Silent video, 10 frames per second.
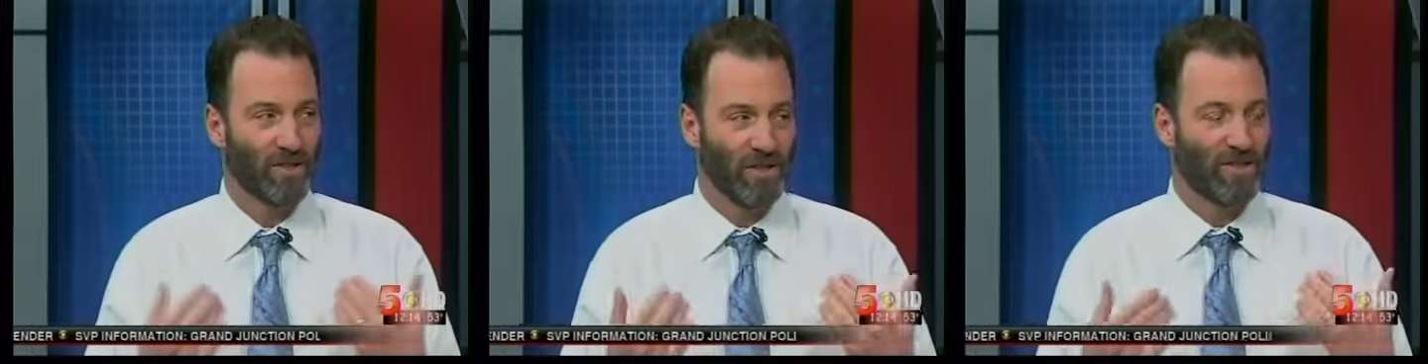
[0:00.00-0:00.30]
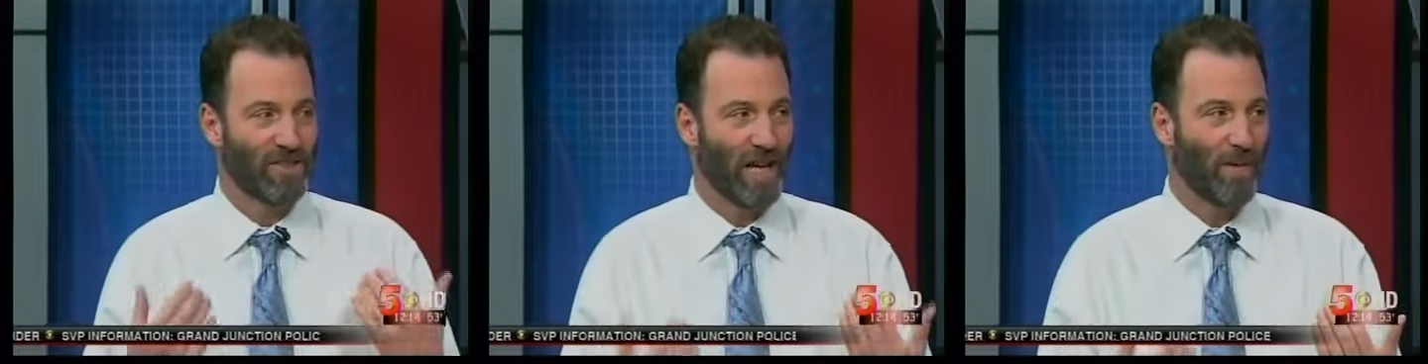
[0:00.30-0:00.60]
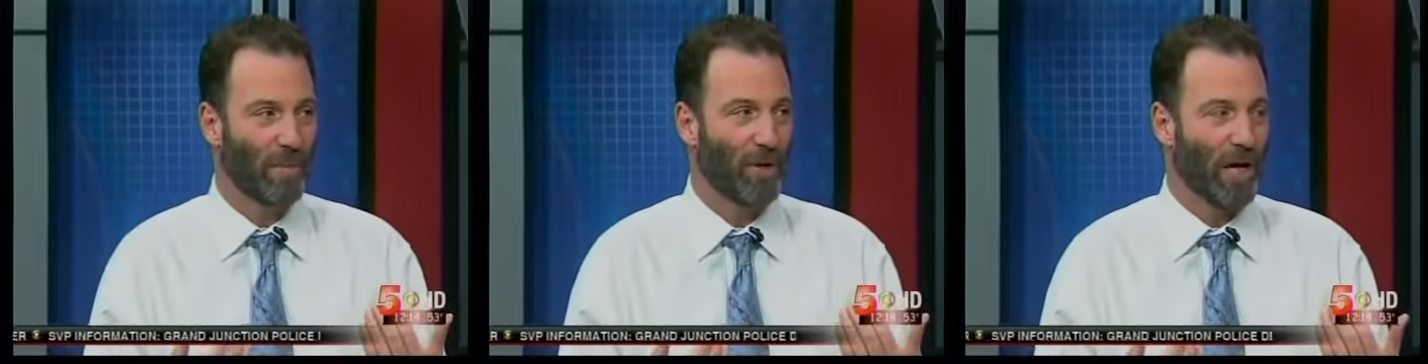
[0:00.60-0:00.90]

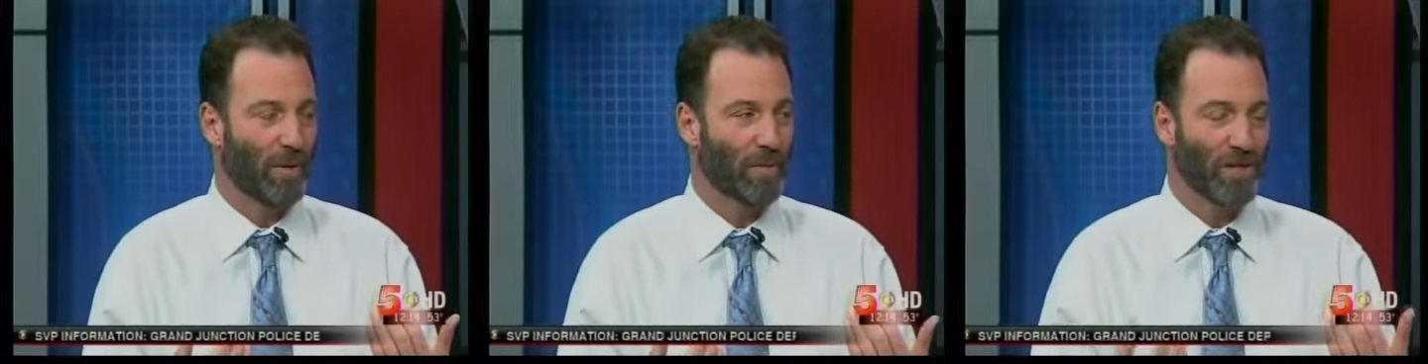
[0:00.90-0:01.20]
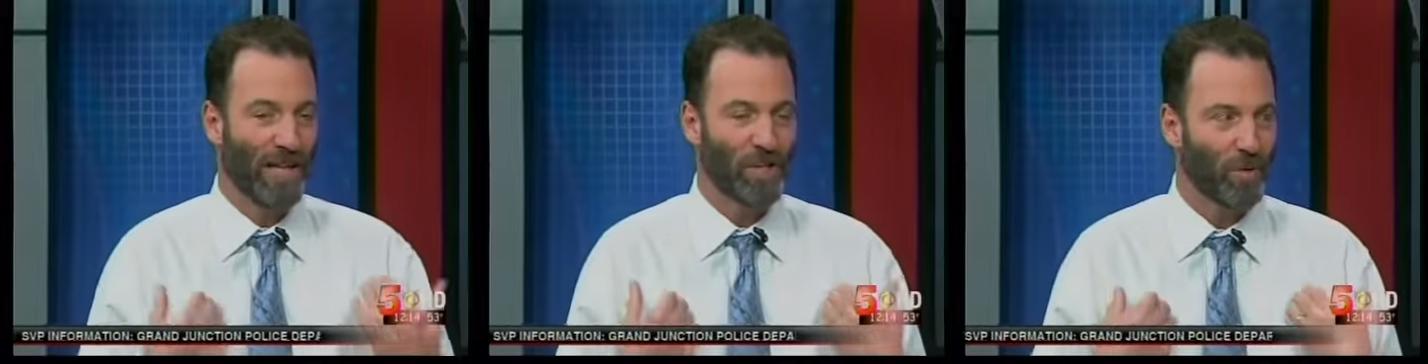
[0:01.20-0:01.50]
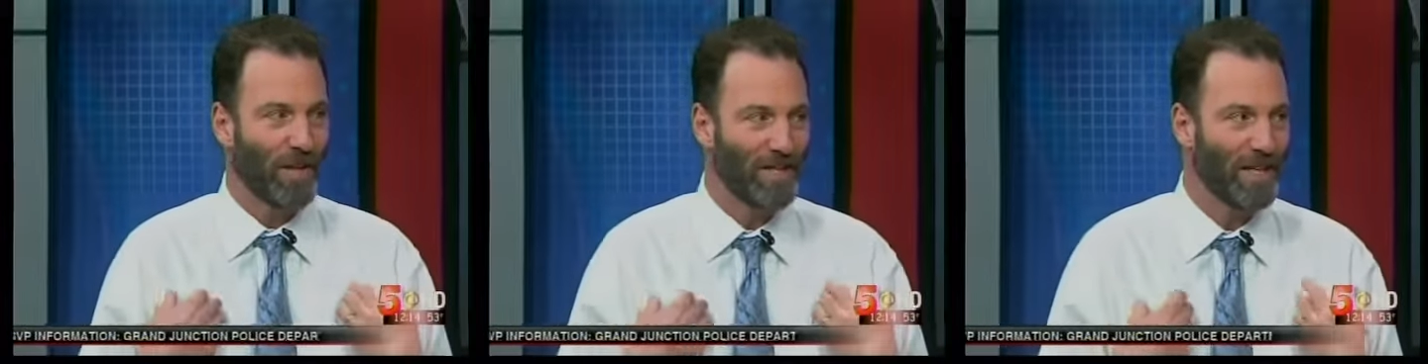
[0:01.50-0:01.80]
systemic problems, and that's
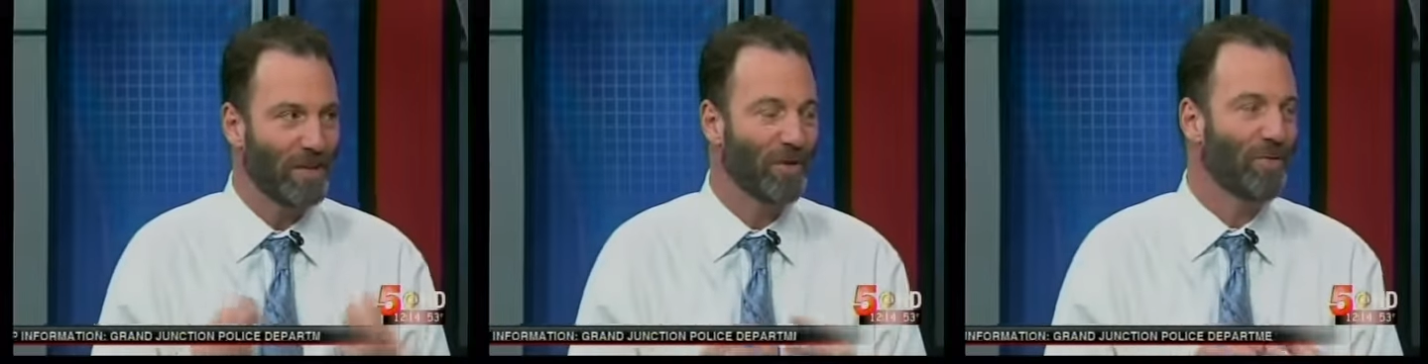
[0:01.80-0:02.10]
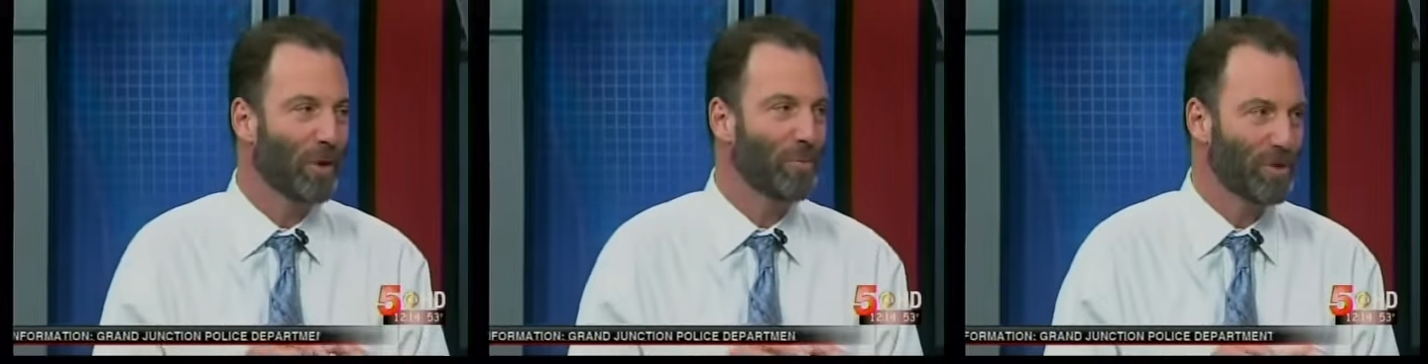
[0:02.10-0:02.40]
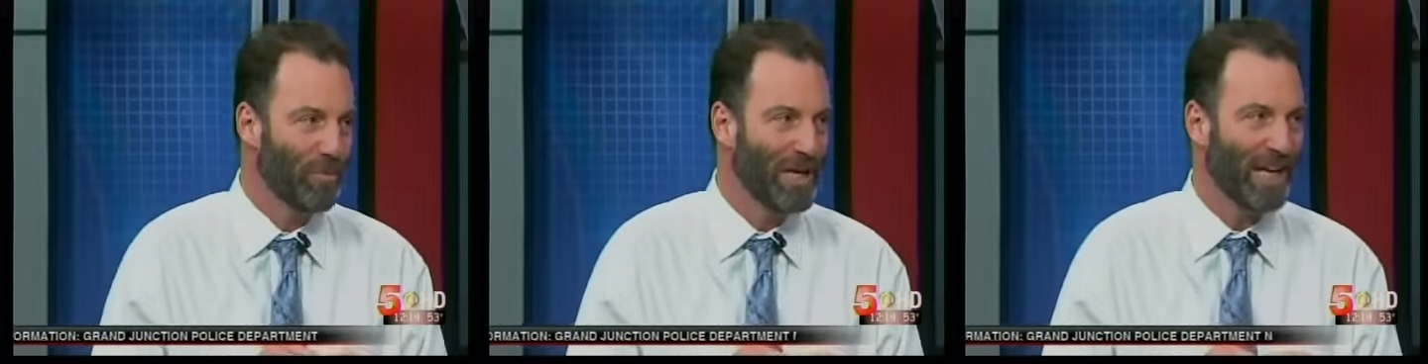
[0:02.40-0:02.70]
where they tend to refer them
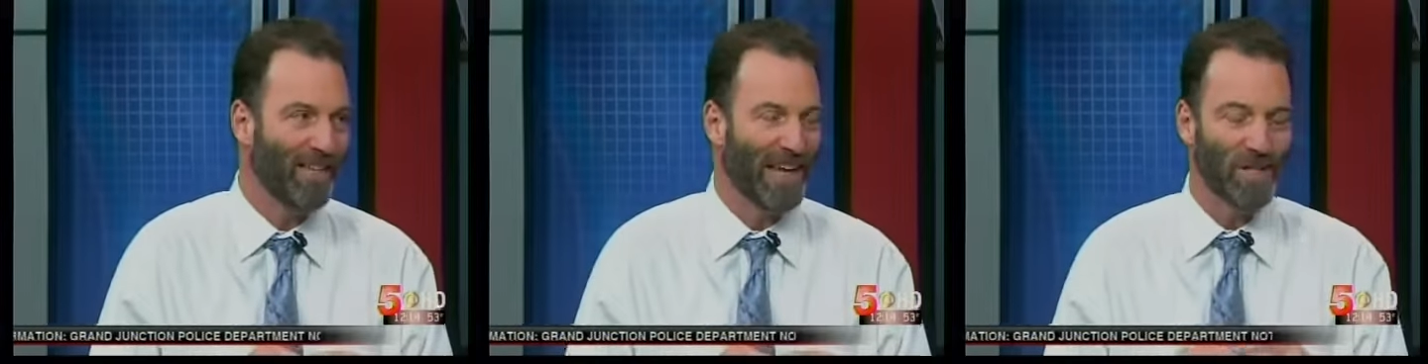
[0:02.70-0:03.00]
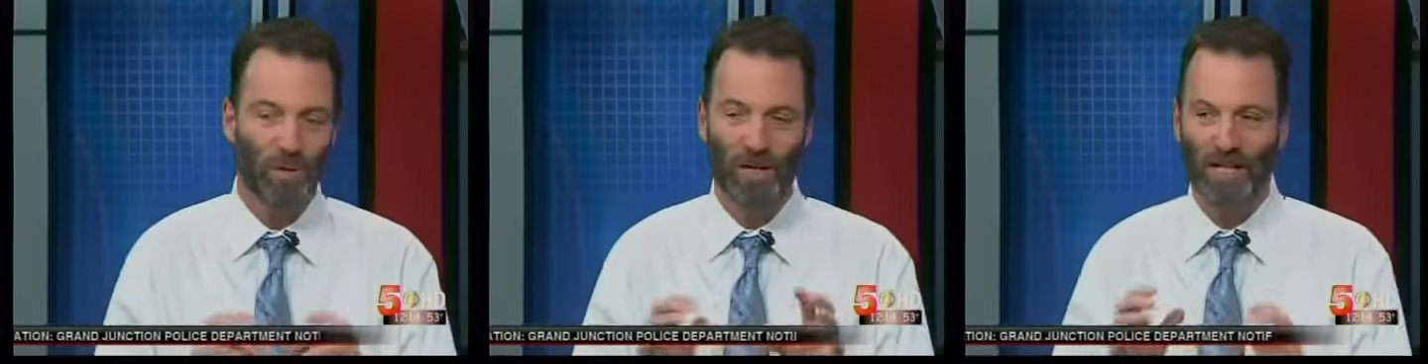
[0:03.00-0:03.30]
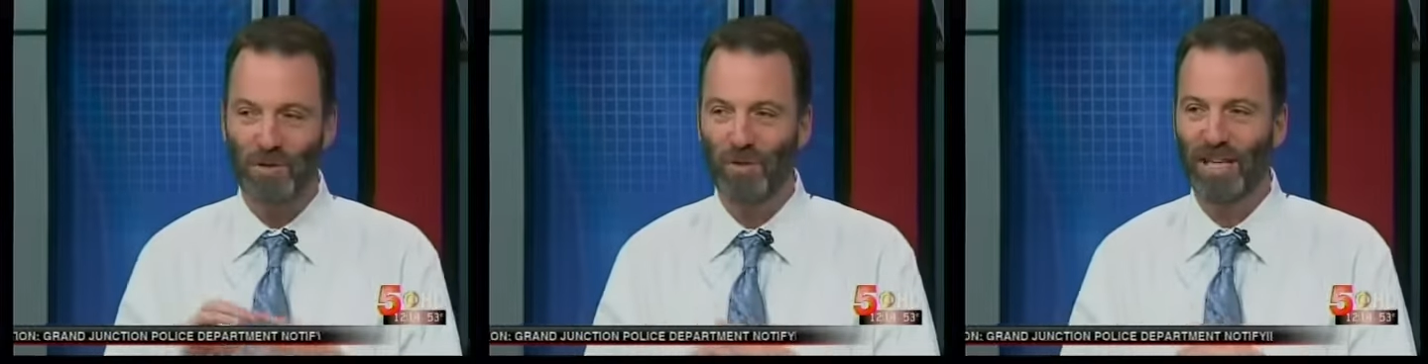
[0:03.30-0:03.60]
to me, and that's where it
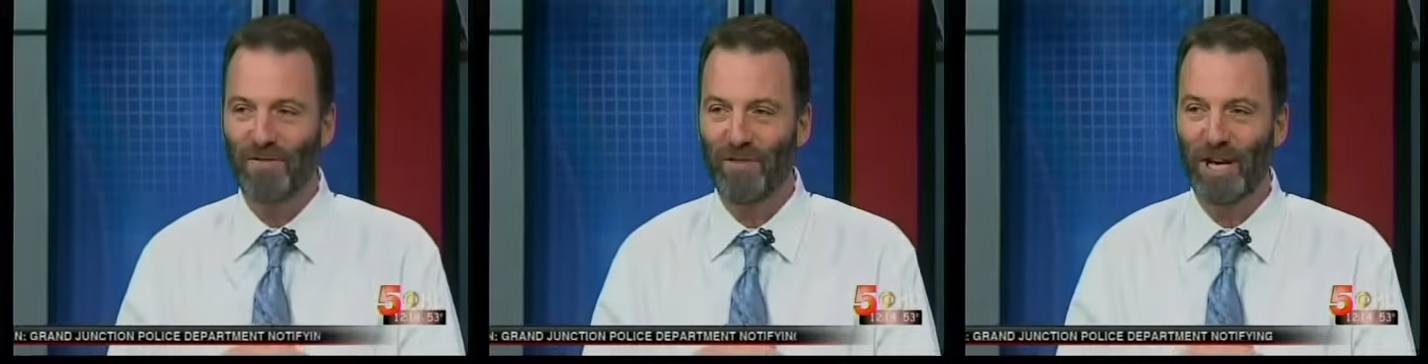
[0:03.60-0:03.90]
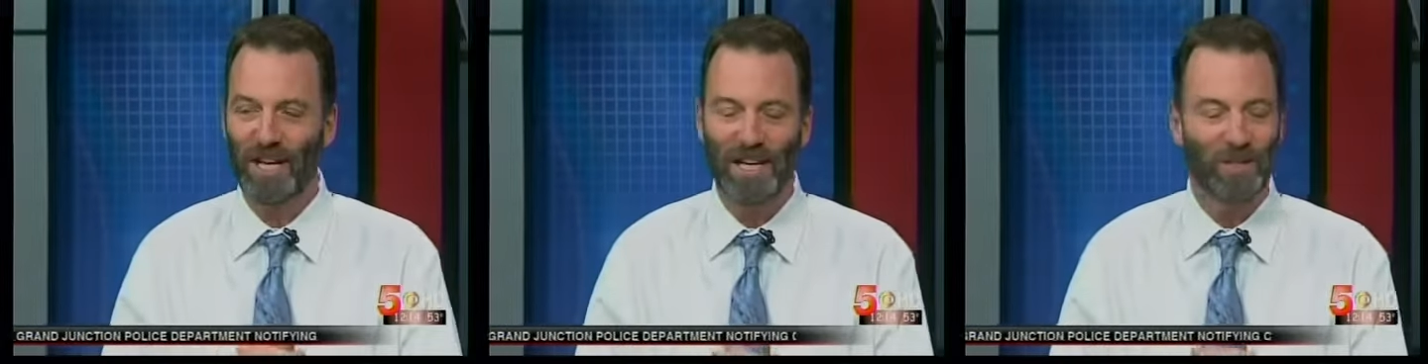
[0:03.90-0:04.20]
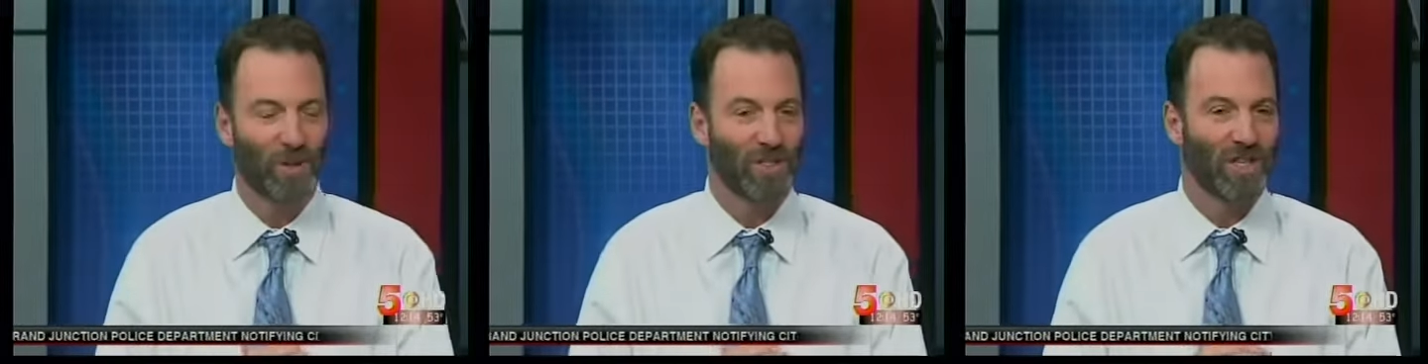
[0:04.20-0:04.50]
gets really fun and
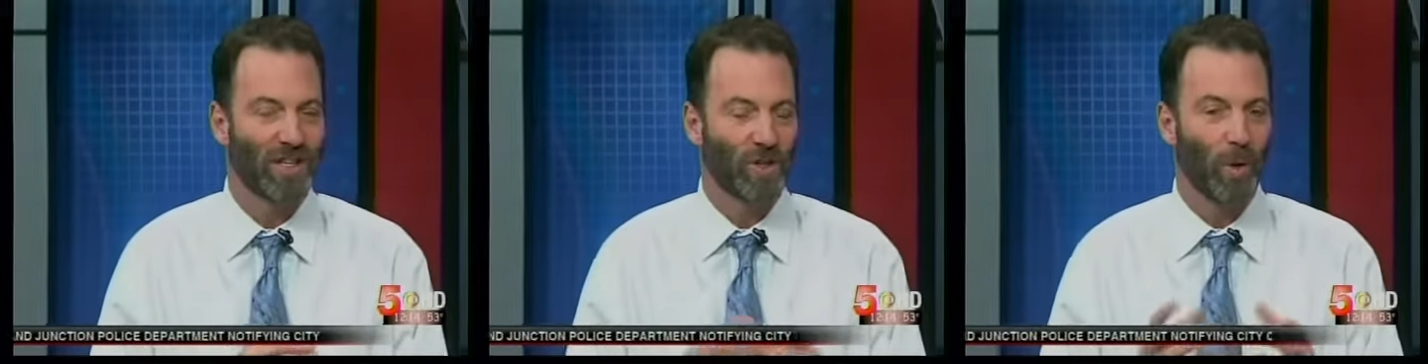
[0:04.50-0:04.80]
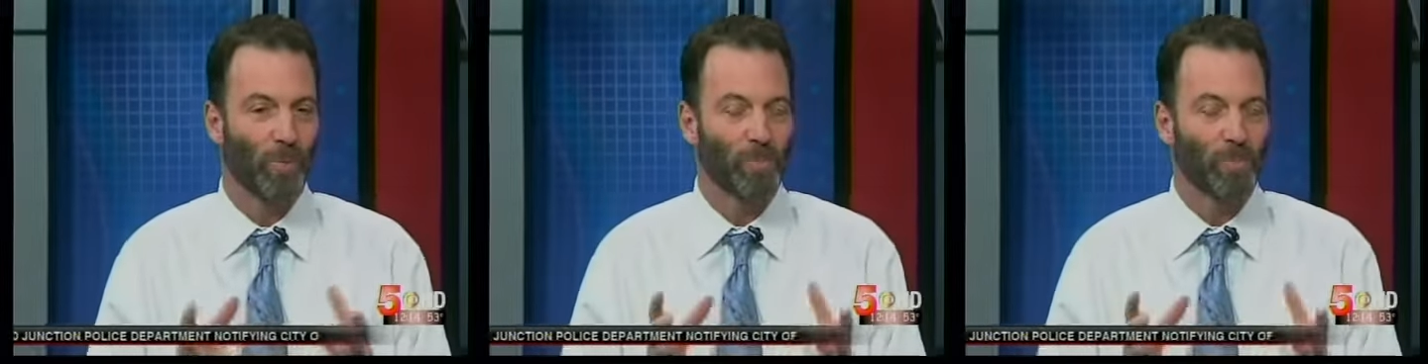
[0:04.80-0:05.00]
interesting. So